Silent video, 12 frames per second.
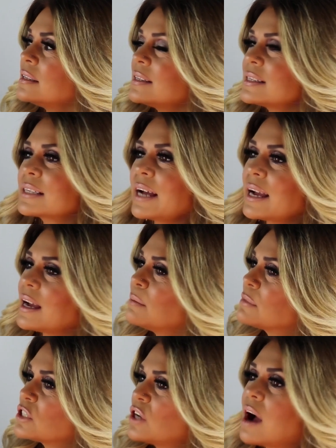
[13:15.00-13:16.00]
this guy
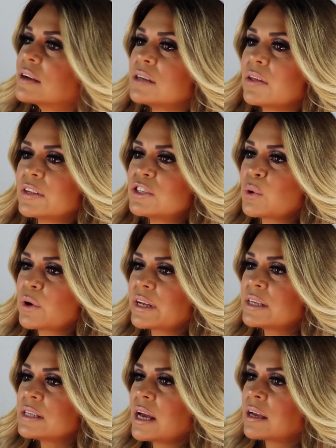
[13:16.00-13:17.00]
comes, knocks on the door, and
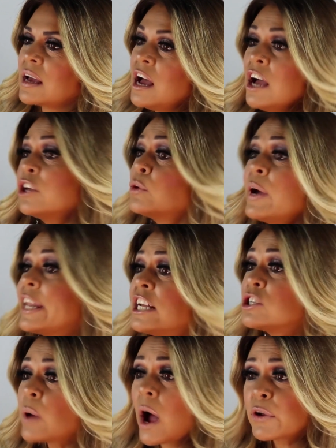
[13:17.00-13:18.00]
he's like, we
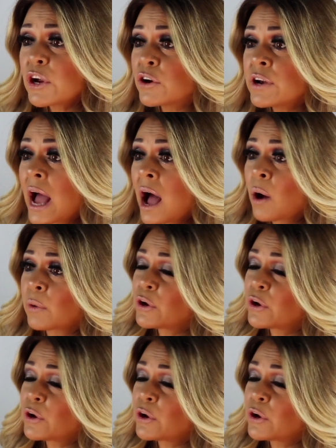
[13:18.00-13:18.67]
need you out here now.